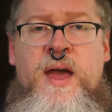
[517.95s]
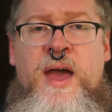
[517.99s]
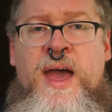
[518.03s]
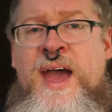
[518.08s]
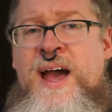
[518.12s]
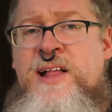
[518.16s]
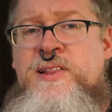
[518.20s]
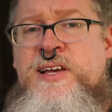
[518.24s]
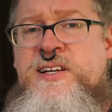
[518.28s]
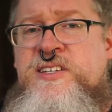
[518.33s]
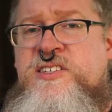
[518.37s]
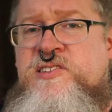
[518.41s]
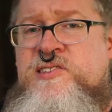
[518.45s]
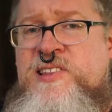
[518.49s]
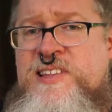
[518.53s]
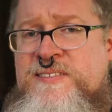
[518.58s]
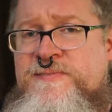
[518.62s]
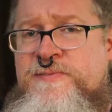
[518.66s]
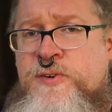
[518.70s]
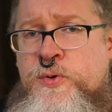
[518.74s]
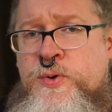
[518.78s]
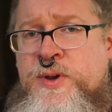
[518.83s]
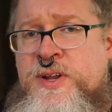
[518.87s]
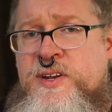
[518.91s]
Alex
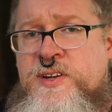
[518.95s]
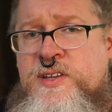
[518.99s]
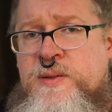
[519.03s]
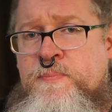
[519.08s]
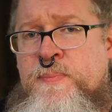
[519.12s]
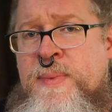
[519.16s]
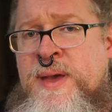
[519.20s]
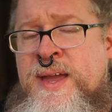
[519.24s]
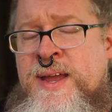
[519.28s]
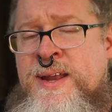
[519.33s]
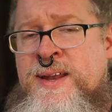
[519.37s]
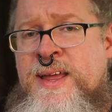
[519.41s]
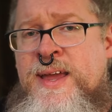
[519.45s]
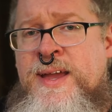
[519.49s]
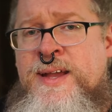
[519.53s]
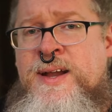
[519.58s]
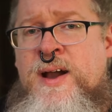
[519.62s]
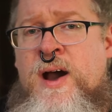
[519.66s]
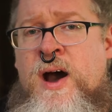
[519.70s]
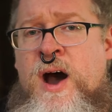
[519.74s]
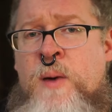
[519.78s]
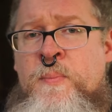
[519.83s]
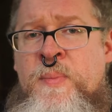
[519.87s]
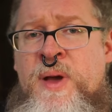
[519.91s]
Liverant made a
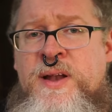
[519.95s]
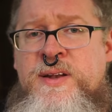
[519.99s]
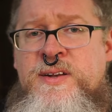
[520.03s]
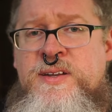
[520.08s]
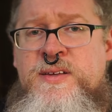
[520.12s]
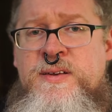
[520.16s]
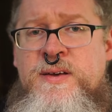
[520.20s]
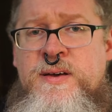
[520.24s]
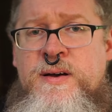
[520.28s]
comment